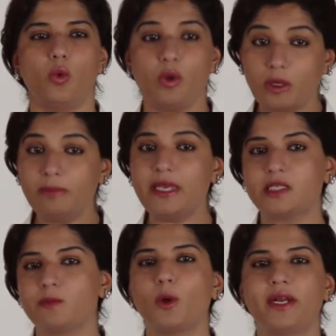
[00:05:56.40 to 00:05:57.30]
We will be
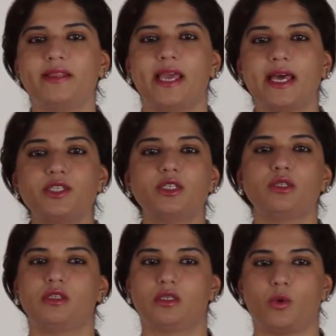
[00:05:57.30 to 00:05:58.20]
exploring the answer
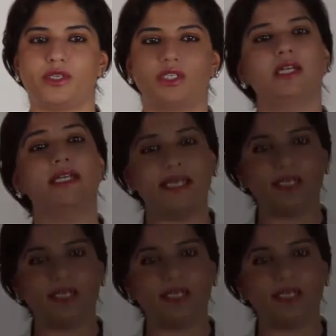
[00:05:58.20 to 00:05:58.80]
to this question